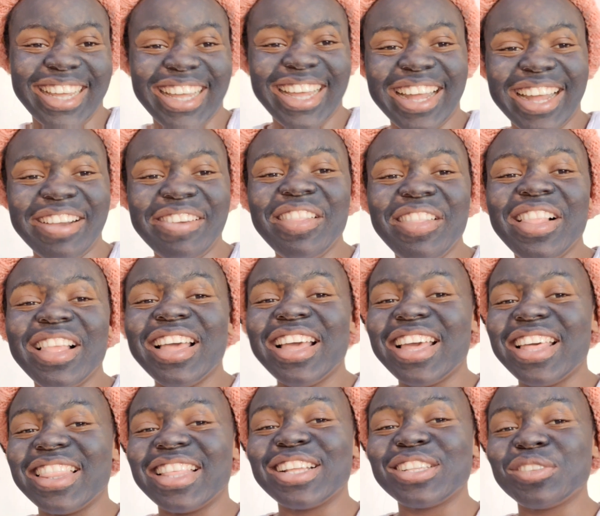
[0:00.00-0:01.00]
And that's what
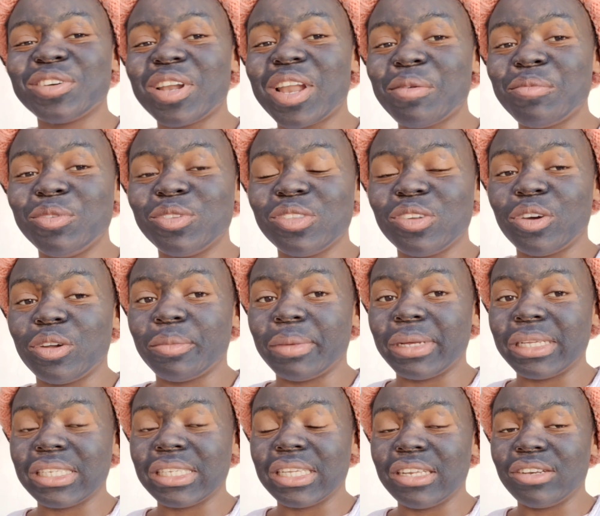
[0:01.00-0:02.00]
I'm using on my skin right
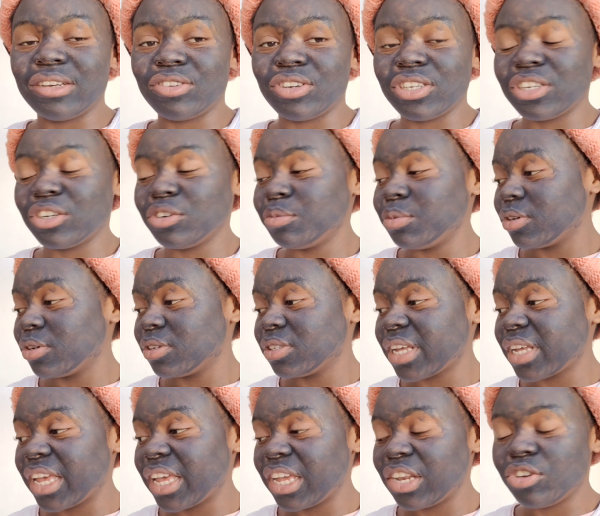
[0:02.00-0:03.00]
now because I had
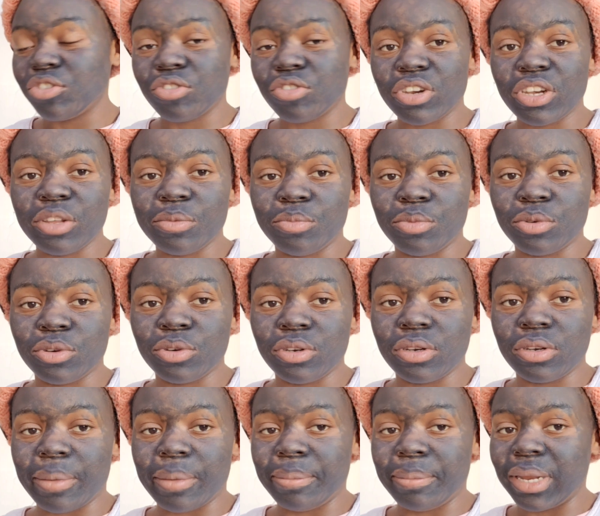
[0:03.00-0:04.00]
already applied on my
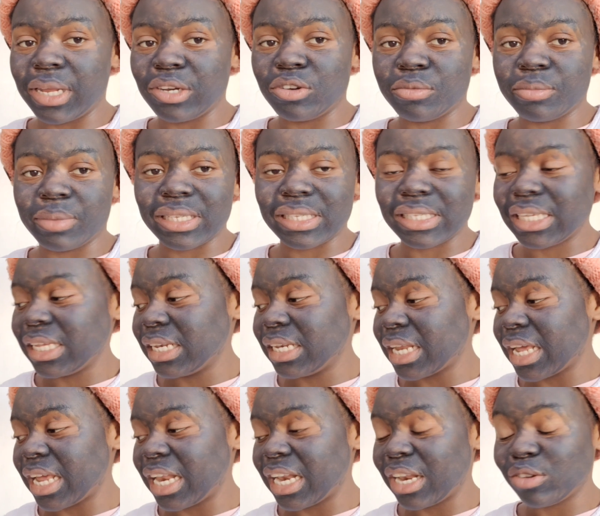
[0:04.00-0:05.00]
skin and I was doing
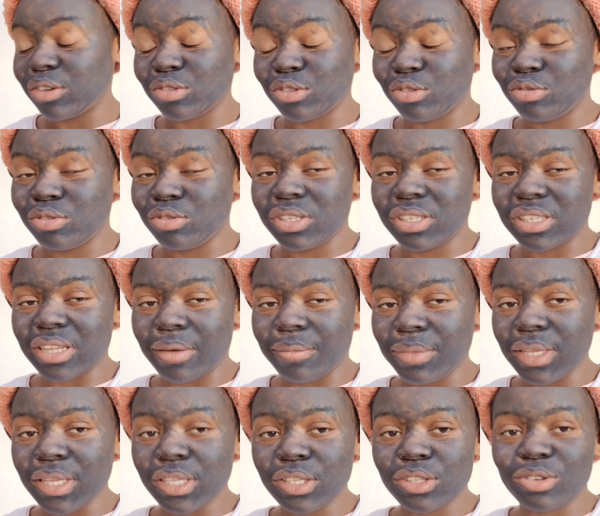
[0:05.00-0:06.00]
something. So I just
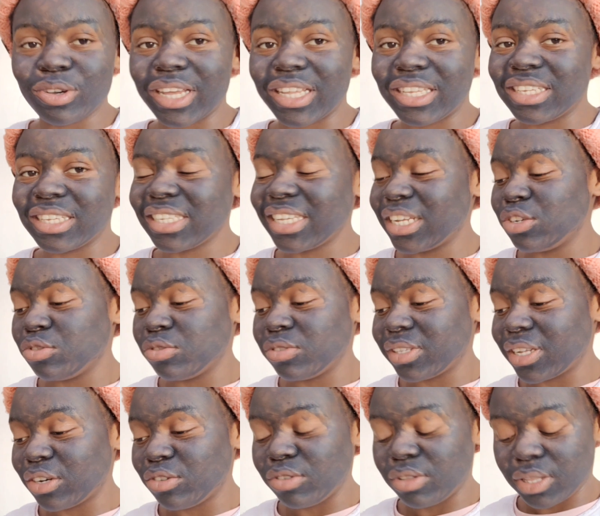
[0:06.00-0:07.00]
had to start with it.
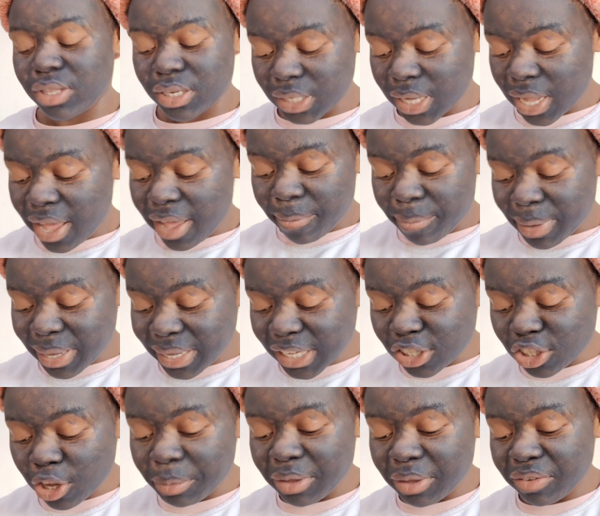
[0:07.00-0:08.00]
But please stop giving me
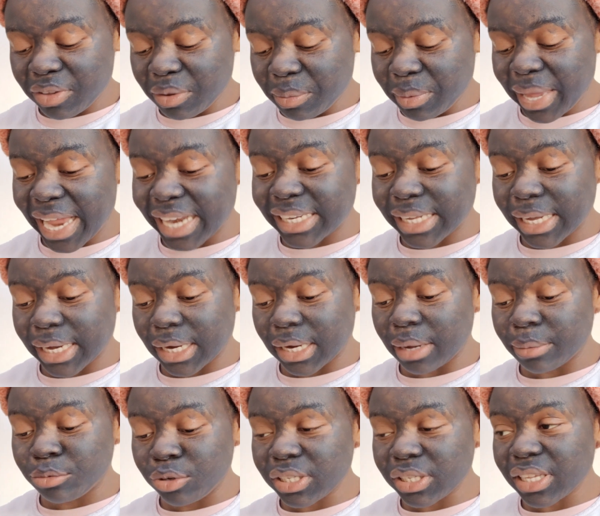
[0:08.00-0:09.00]
headache. I'm doing
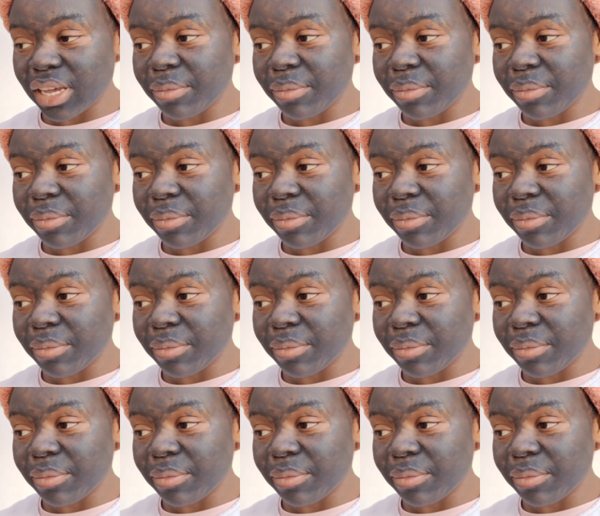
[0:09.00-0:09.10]
something.